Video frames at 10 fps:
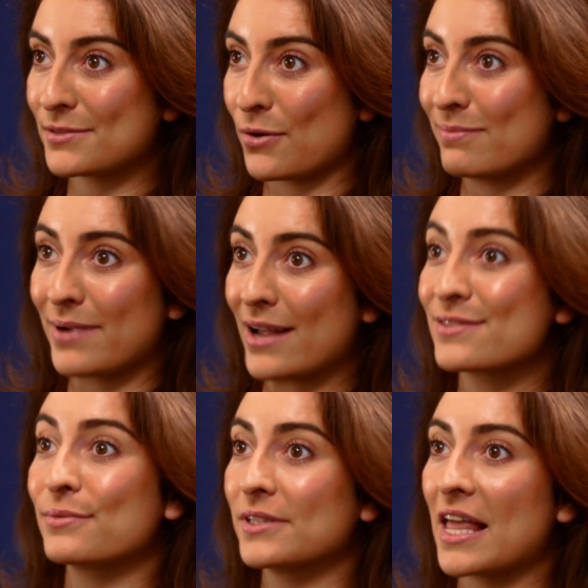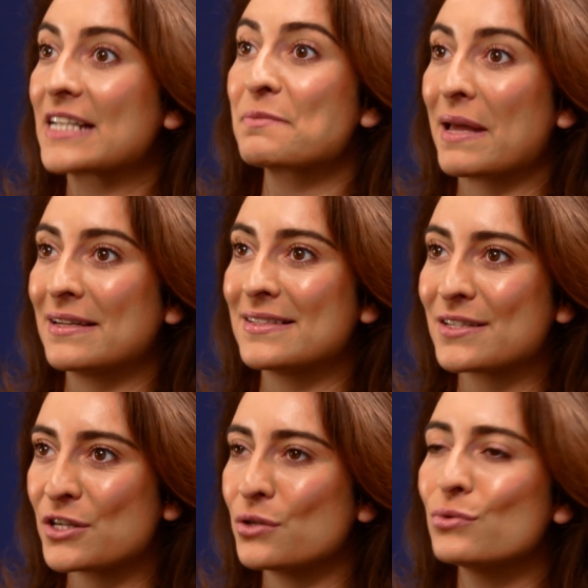So brands would like
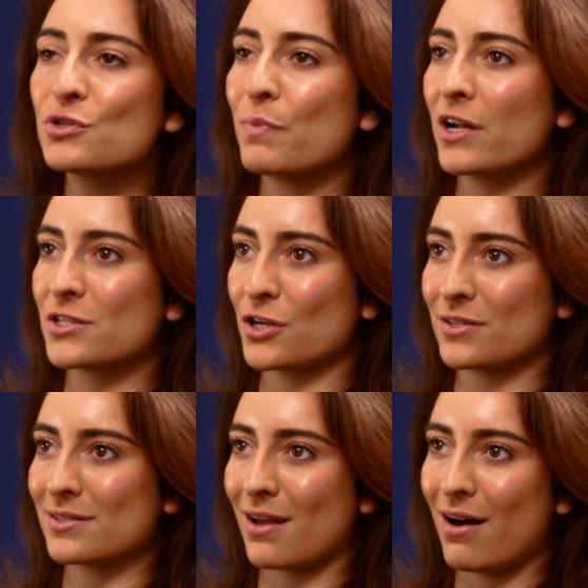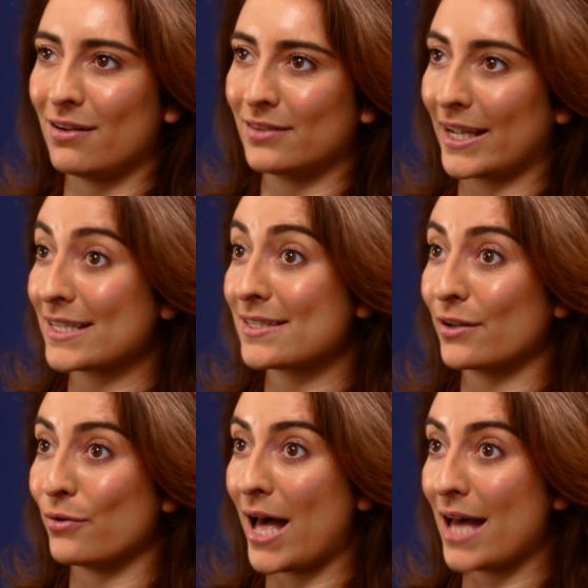spend huge budgets on like a
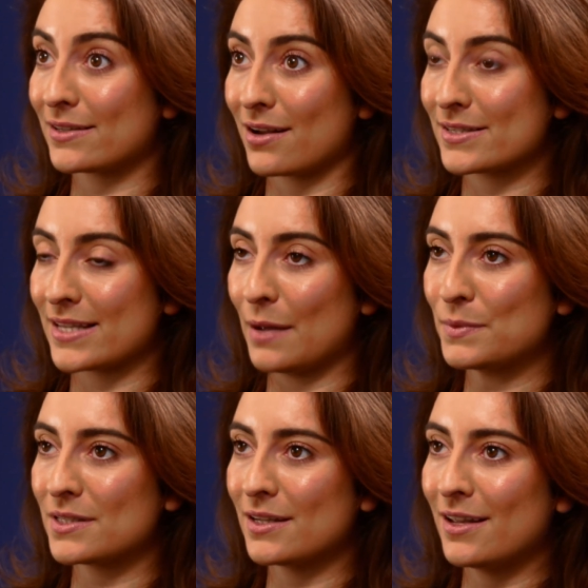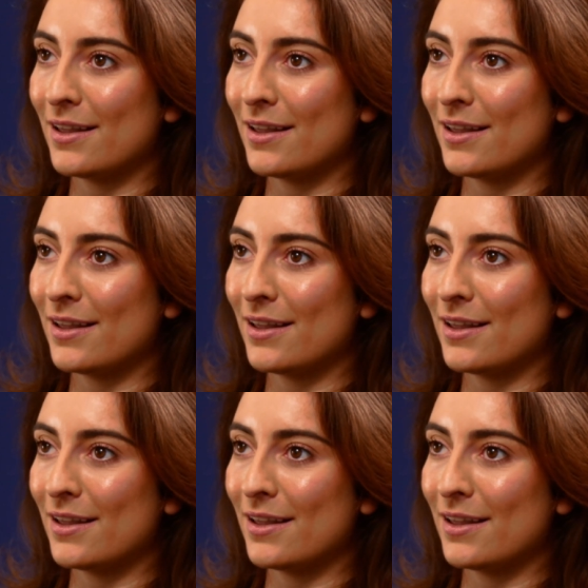single ad concept,